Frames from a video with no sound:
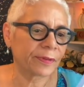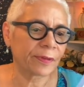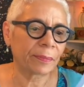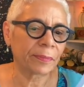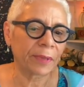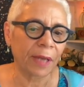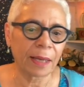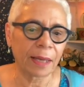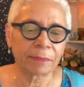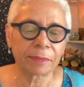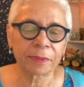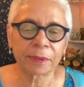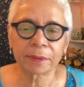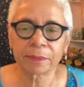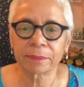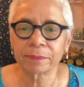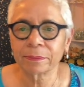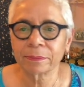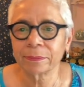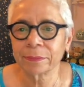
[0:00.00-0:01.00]

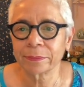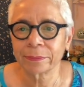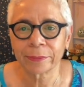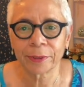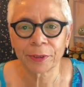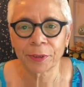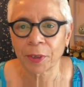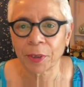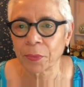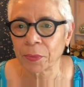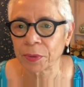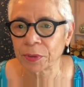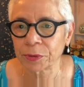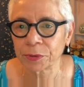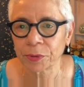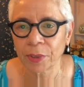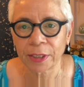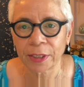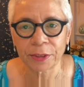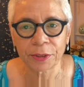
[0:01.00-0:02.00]
Sometimes, when
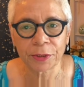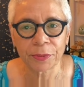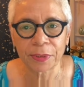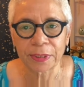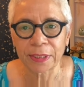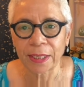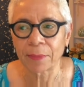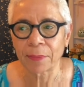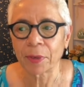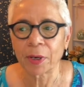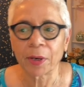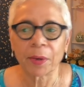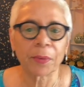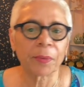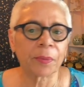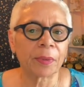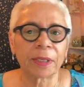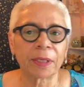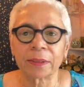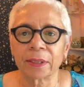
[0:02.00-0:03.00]
you're trying to do a
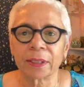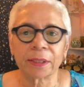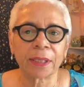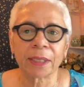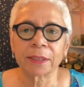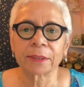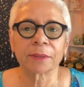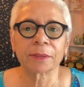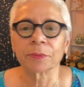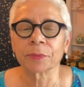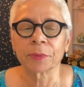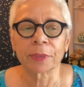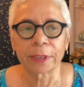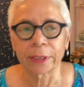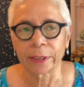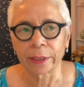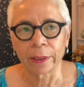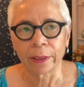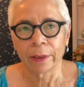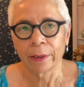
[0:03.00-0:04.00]
demo, it doesn't
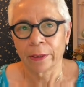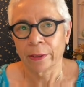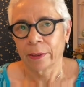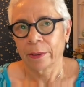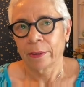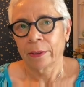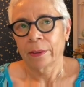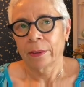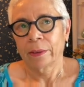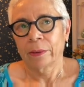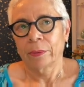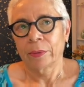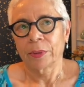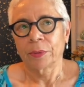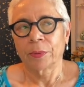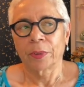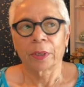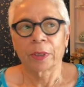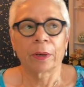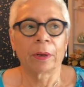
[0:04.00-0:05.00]
really, what
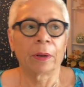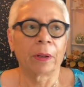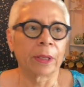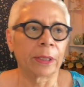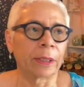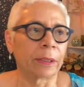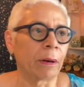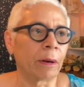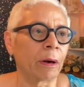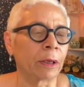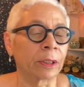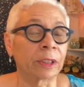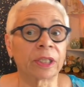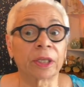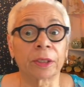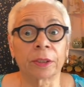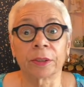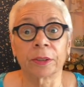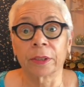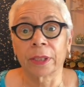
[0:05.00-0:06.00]
do you want to call it,
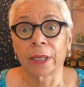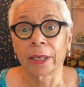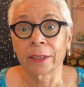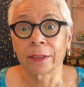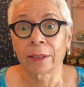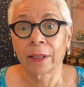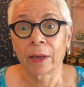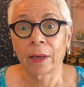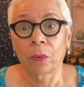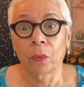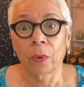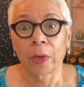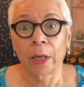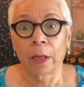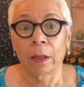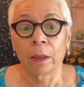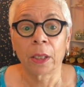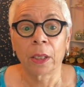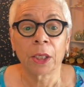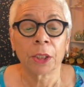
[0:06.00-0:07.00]
articulate that
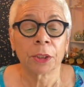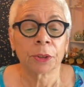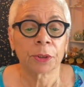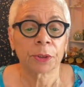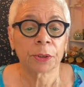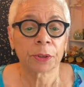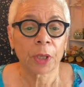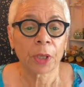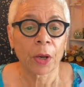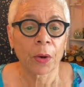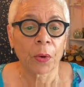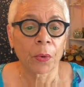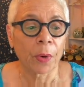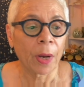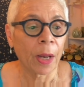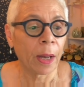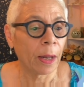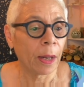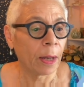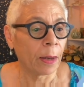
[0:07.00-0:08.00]
well.
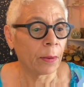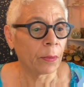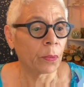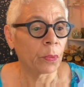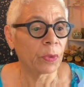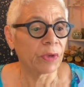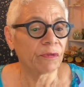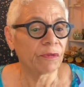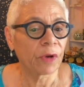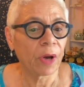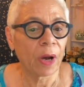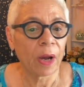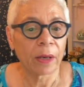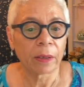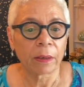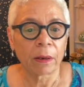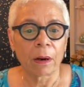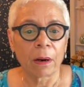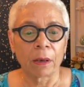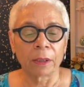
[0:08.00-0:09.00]
So we've
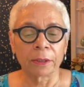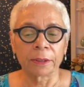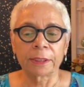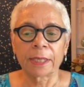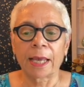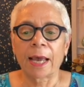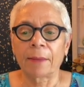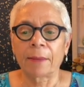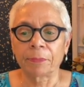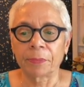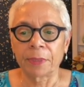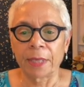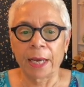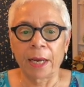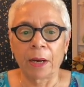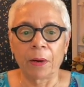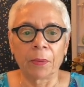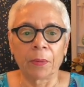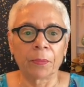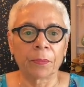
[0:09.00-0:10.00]
got our zap
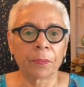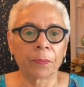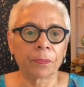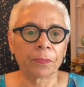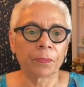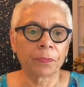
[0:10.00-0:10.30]
now.